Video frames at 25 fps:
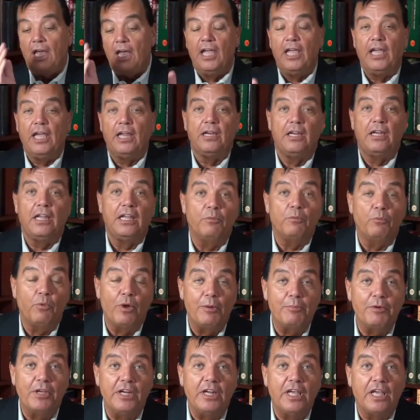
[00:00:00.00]
In
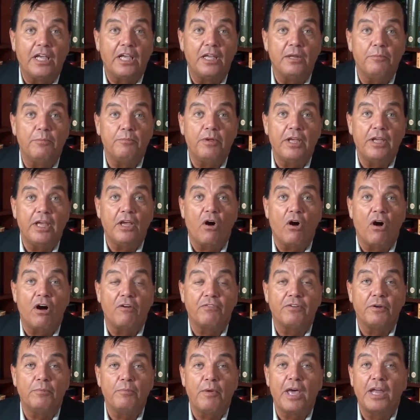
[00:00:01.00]
women, it can be
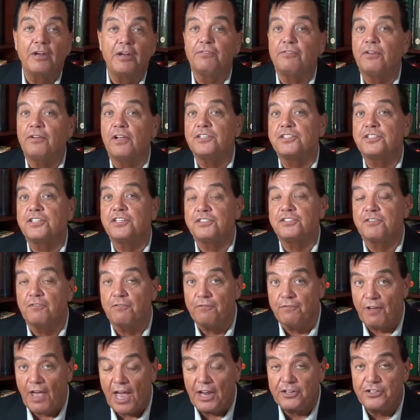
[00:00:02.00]
often manifest as a
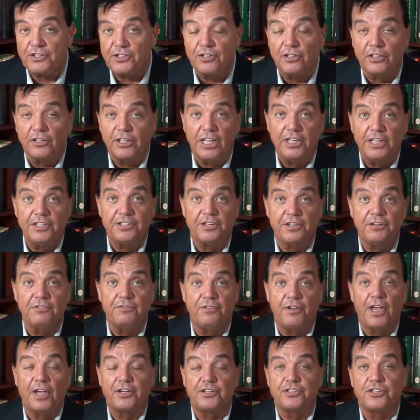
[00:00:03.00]
vaginal yeast
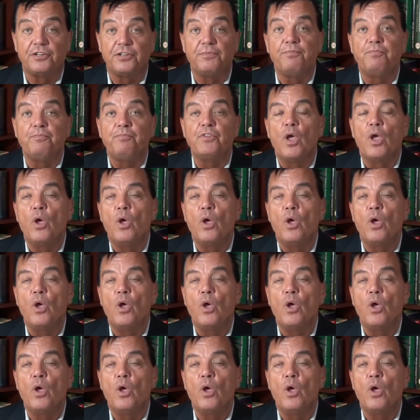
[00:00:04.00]
infection.